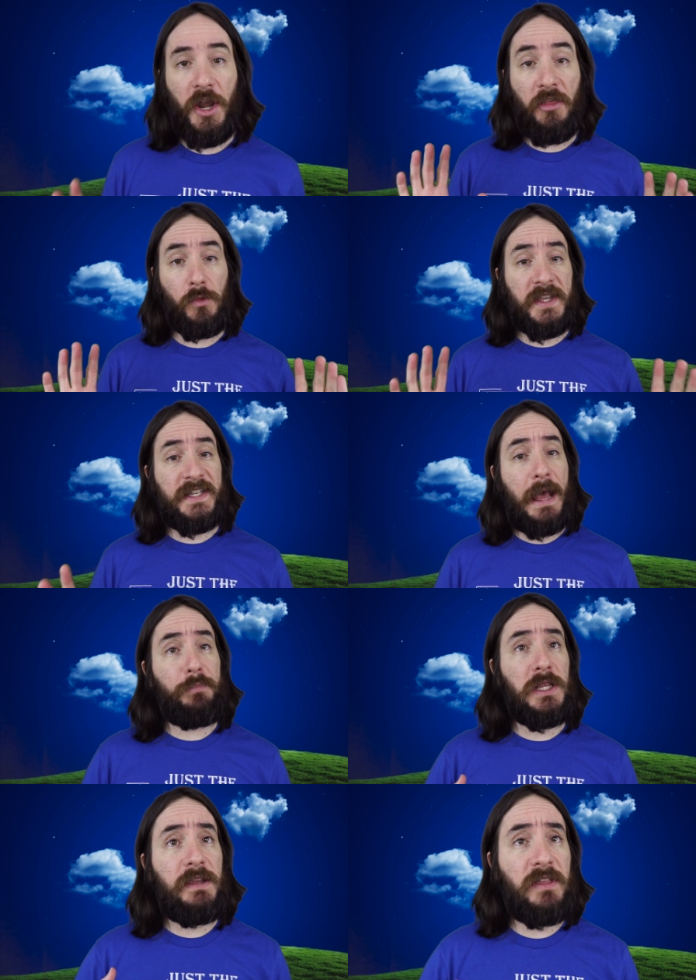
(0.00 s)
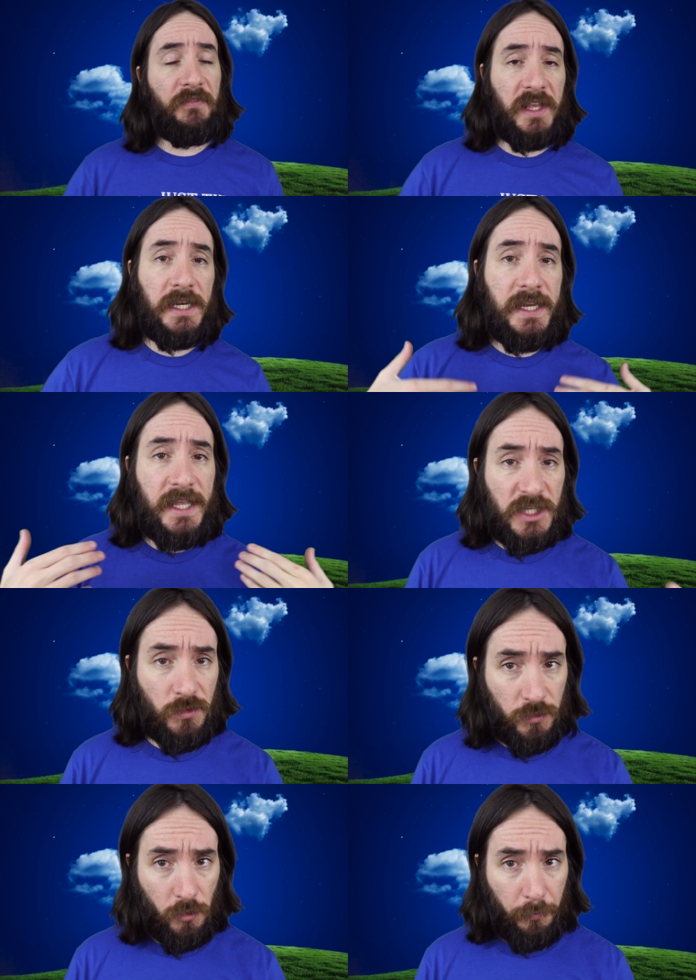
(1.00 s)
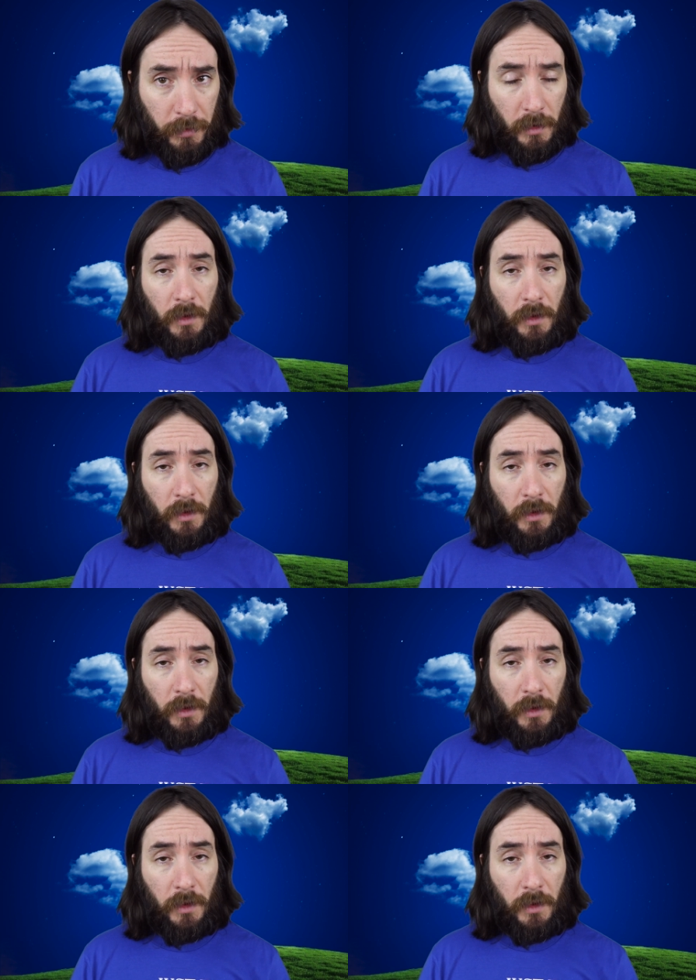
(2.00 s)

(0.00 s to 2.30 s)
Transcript: Another reason I believe that the NIDS group